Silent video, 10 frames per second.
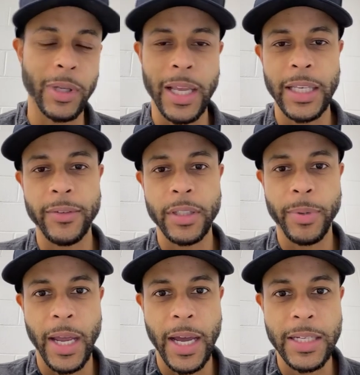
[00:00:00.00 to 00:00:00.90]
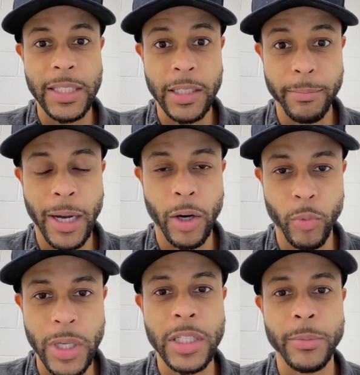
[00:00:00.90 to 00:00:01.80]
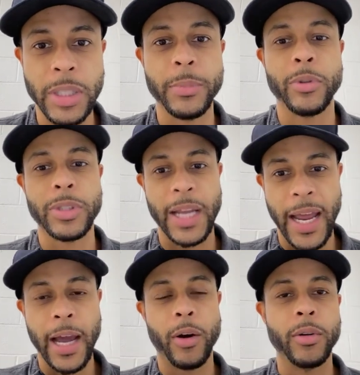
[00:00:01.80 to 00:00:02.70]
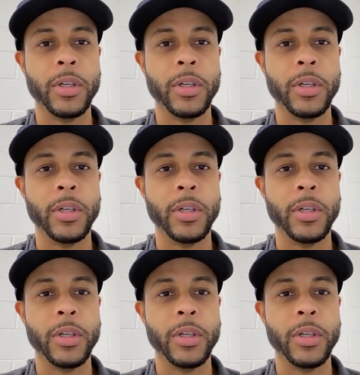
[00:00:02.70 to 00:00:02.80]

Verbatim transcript: We can't live in the past. It's about reaching people now.